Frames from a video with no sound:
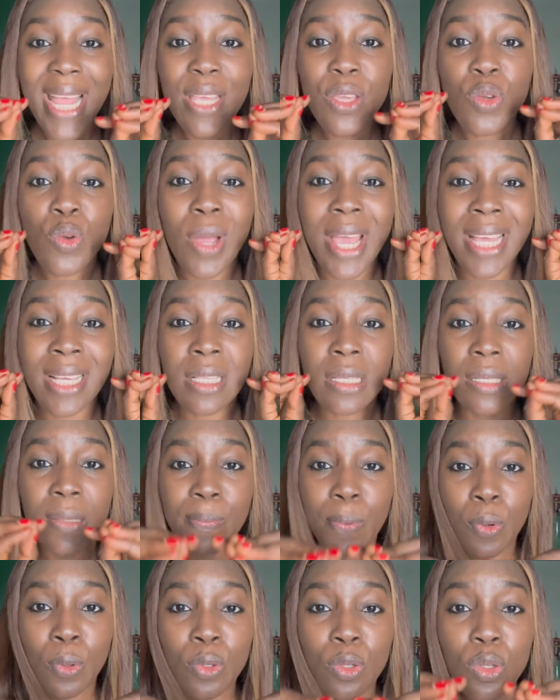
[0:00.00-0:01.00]
you
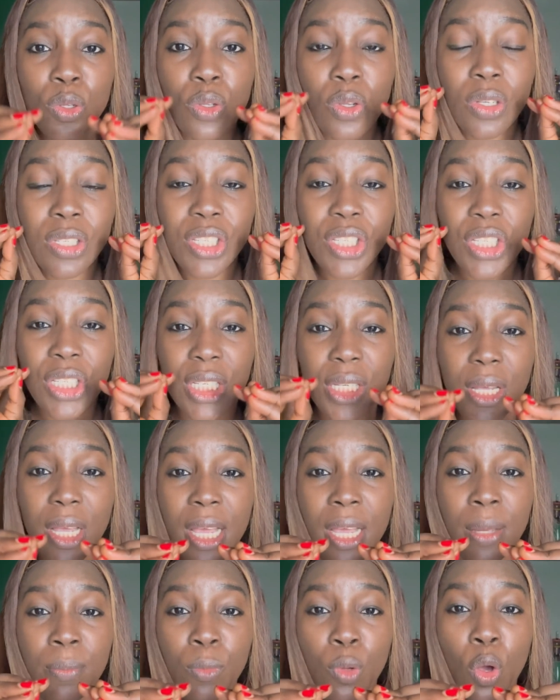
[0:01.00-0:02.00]
expose such
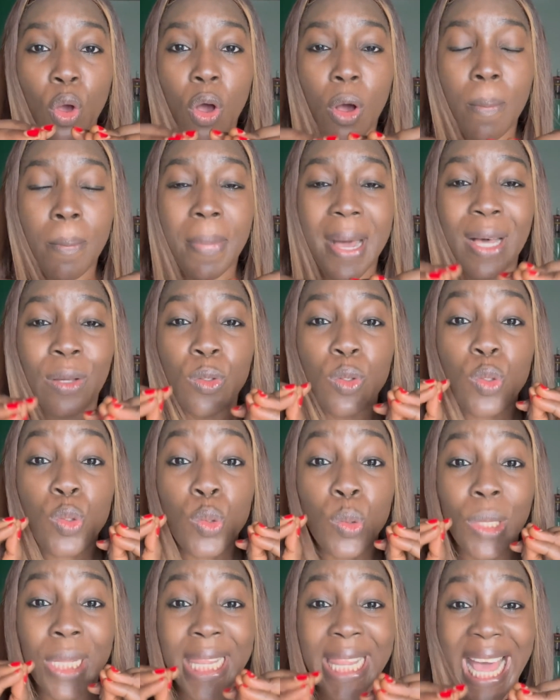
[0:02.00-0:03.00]
compounds
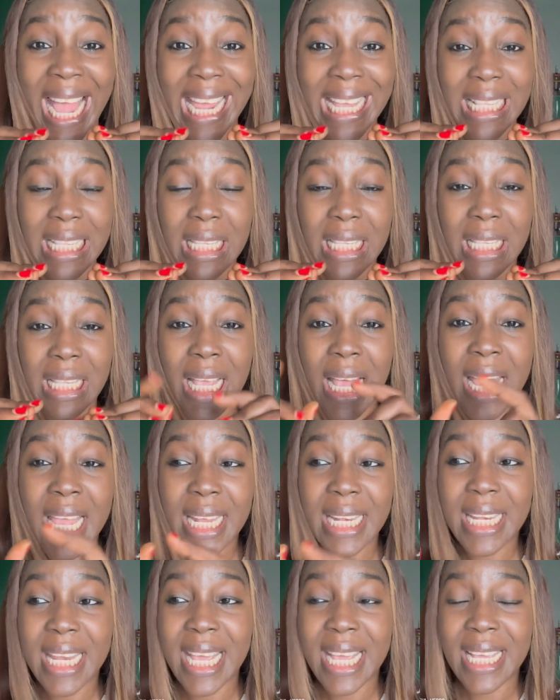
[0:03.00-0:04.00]
to light,
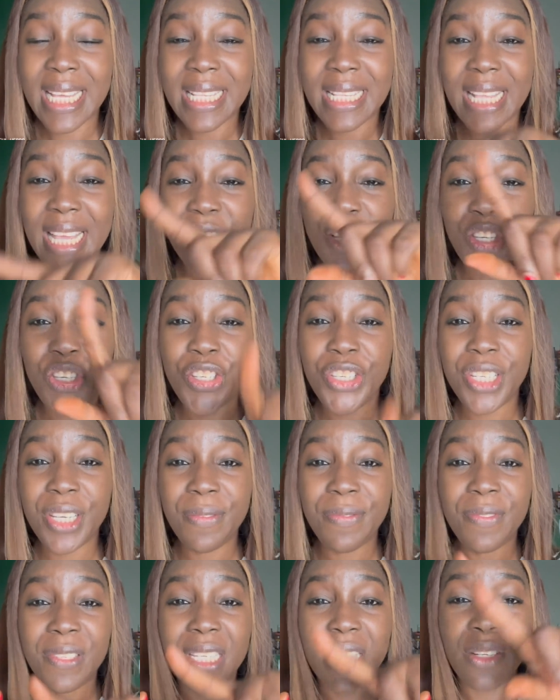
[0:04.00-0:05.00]
there is a
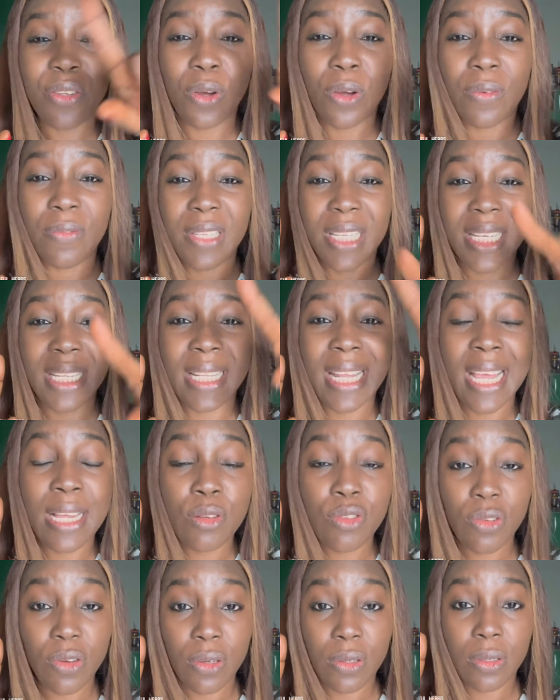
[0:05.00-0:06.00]
shifting of the
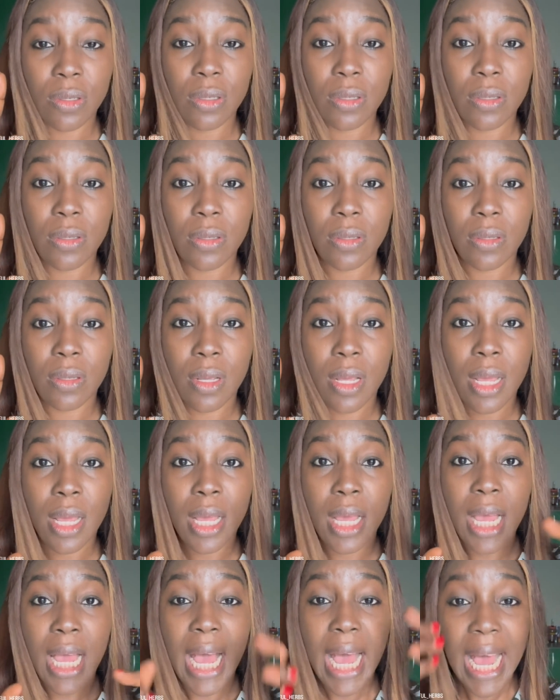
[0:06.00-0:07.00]
electrons,
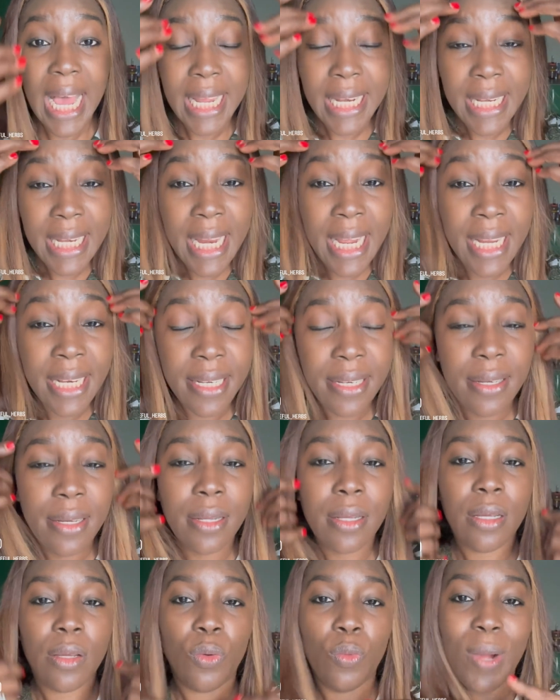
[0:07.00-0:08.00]
and then
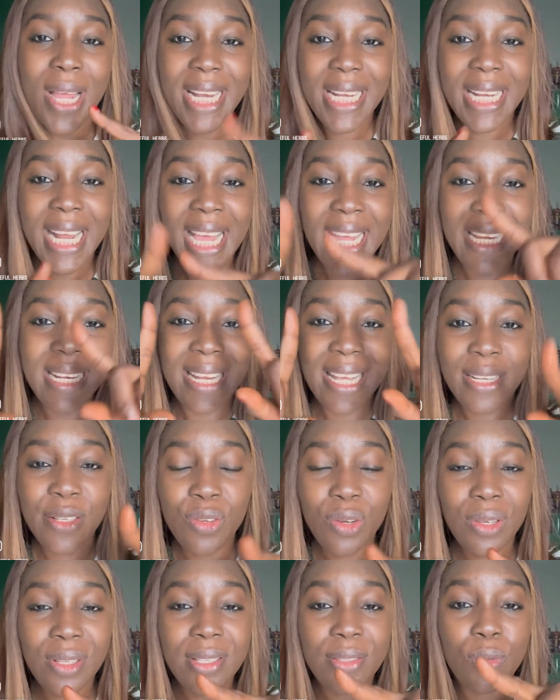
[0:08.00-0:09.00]
when
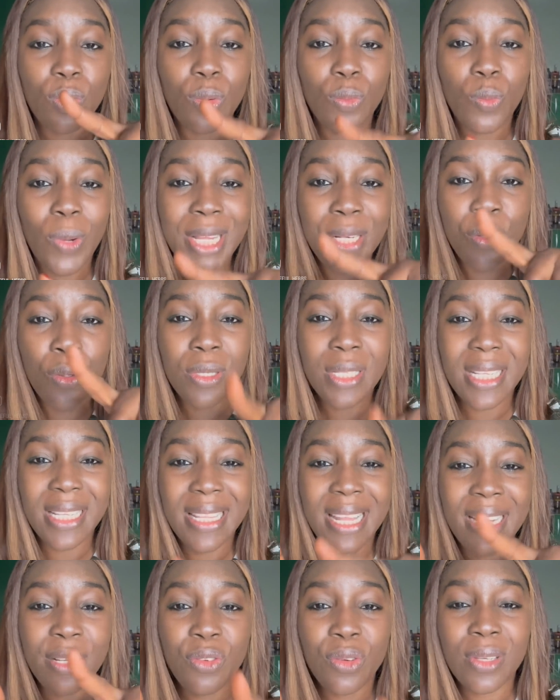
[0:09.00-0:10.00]
those
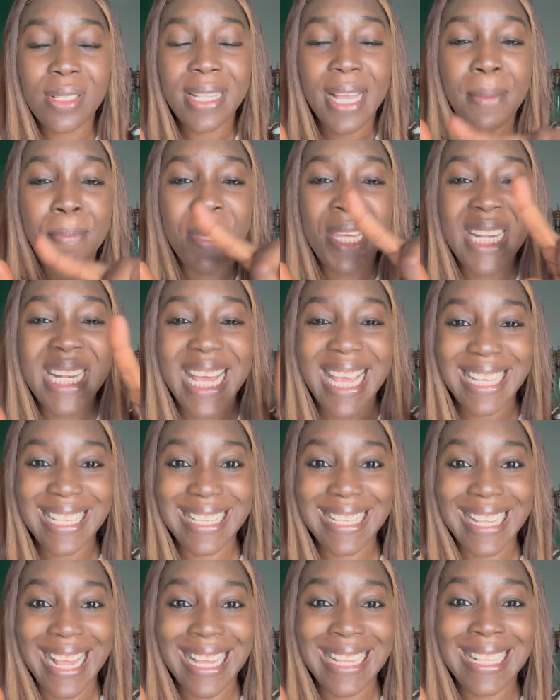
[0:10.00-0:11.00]
electrons are being
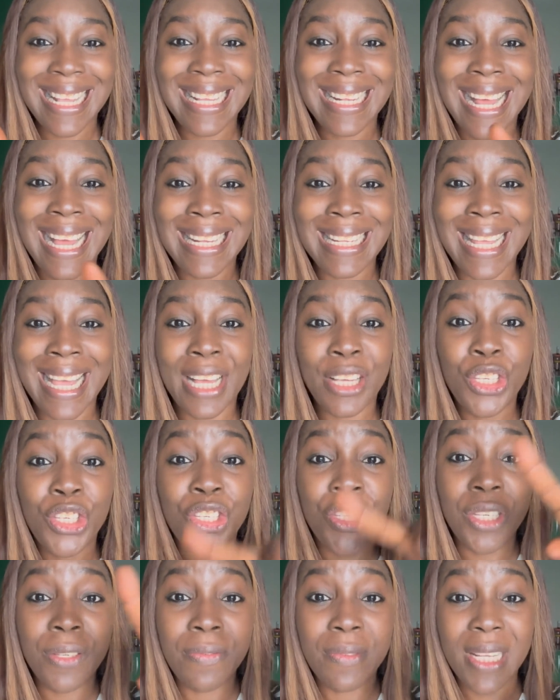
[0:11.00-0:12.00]
excited and they are
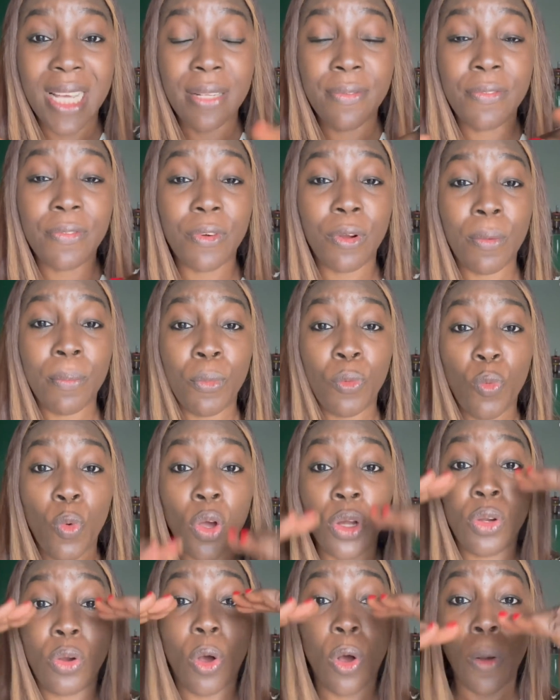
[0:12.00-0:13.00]
shifted from
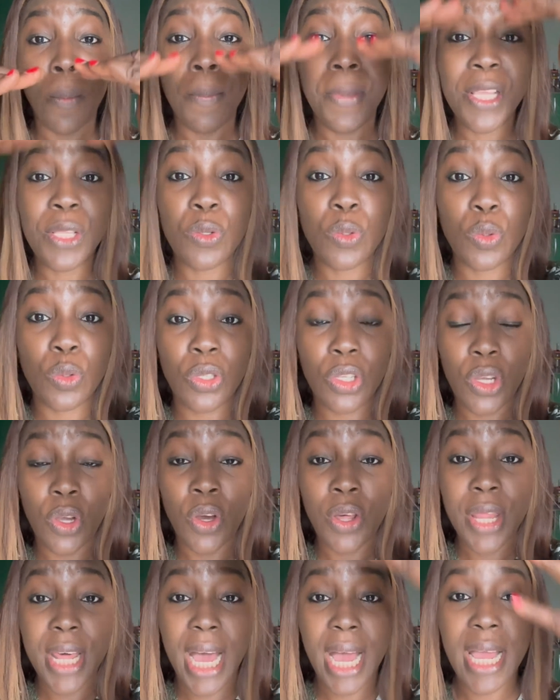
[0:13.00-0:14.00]
one orbit to the
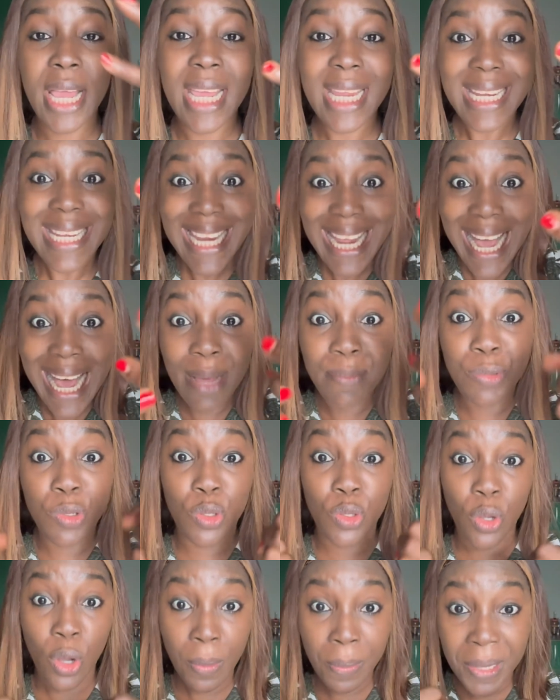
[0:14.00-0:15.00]
other, they are
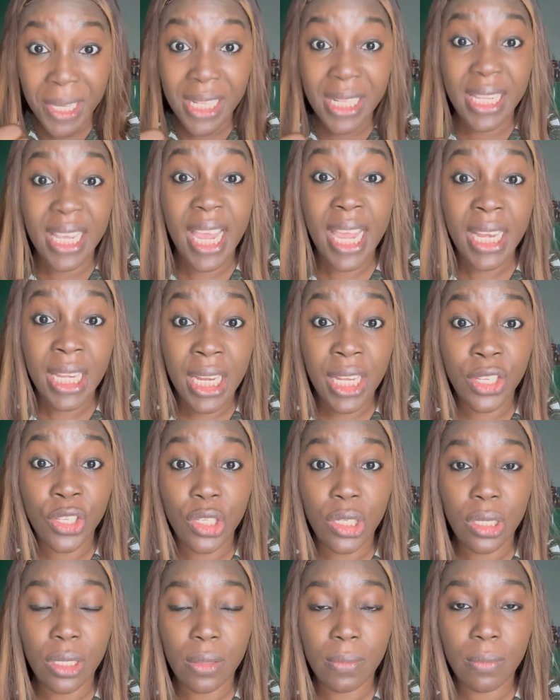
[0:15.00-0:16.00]
absorbing the
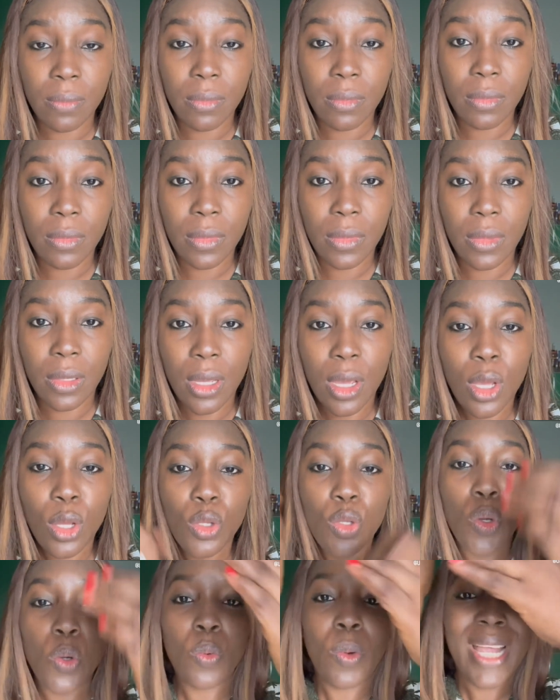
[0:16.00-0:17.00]
energy.
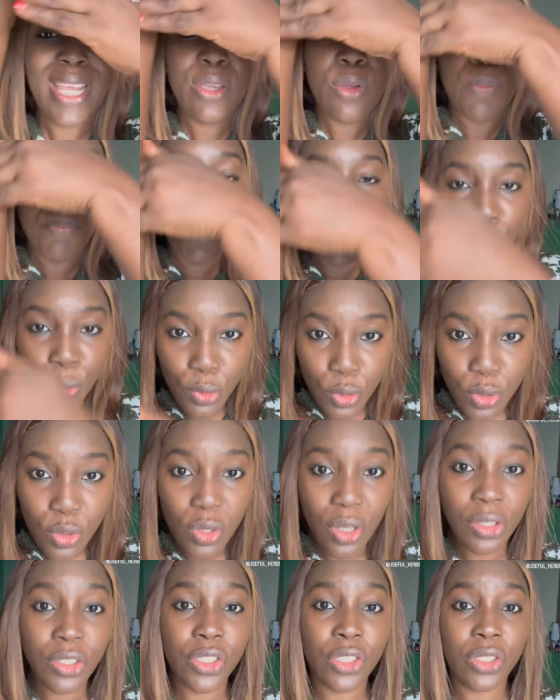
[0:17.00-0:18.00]
So when you put
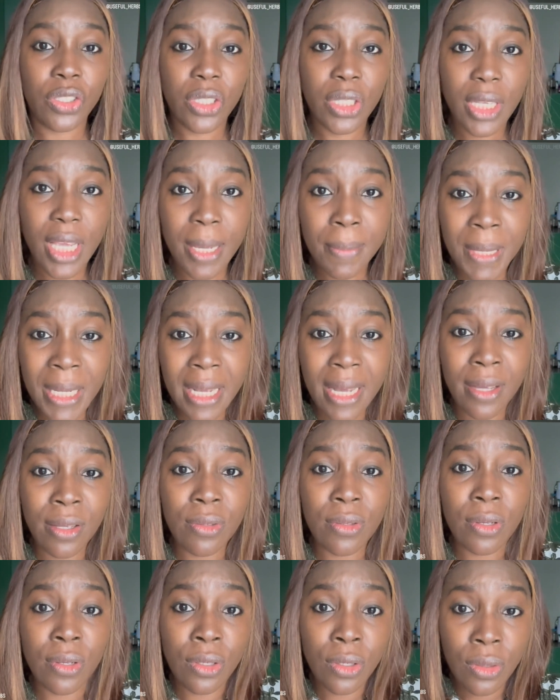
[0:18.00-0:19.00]
such
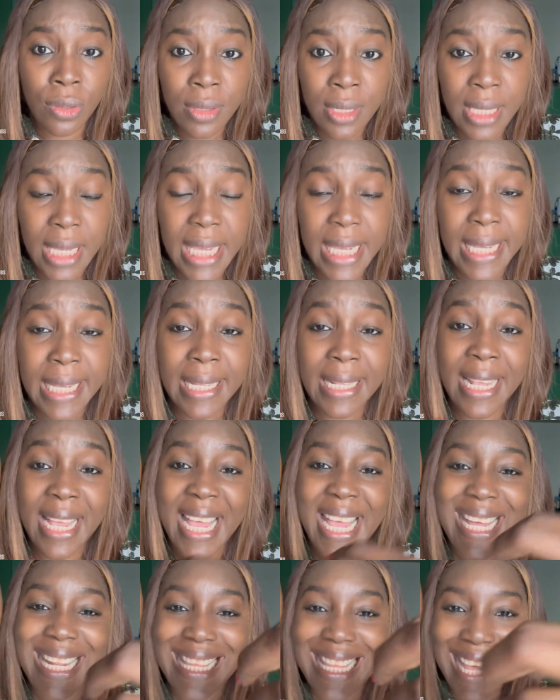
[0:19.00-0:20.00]
chemicals on your skin,
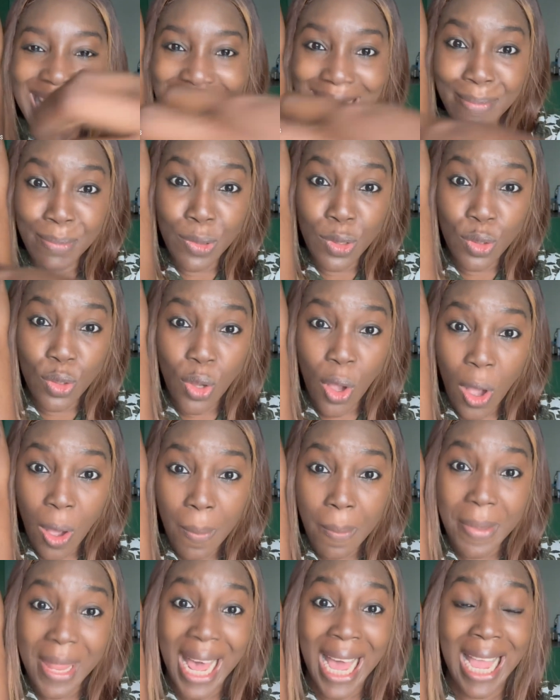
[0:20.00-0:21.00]
they
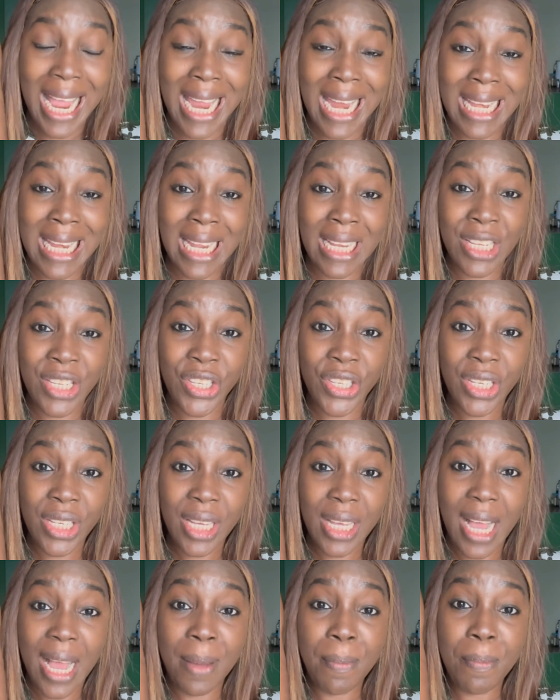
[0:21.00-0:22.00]
absorb that energy
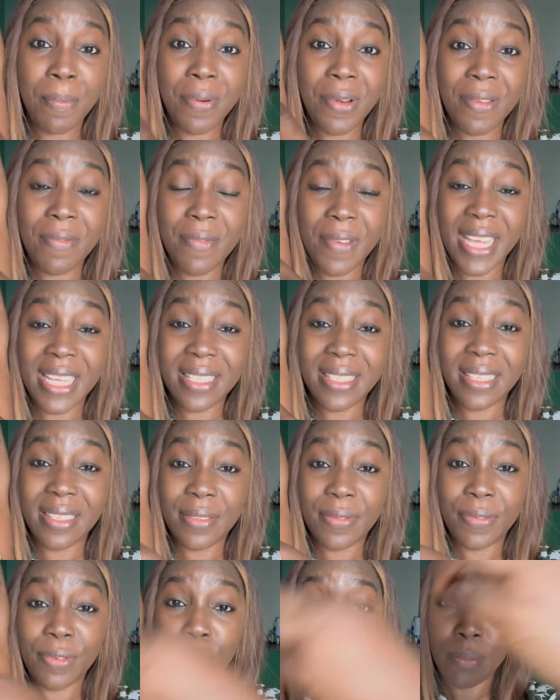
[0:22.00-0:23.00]
and prevent
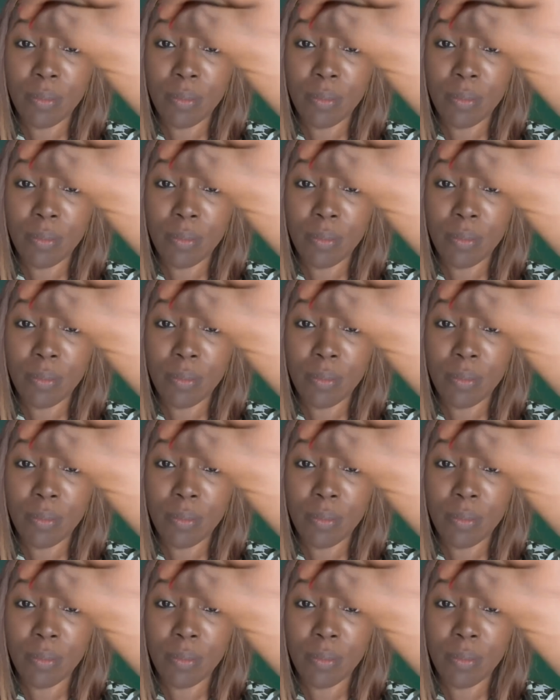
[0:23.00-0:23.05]
it from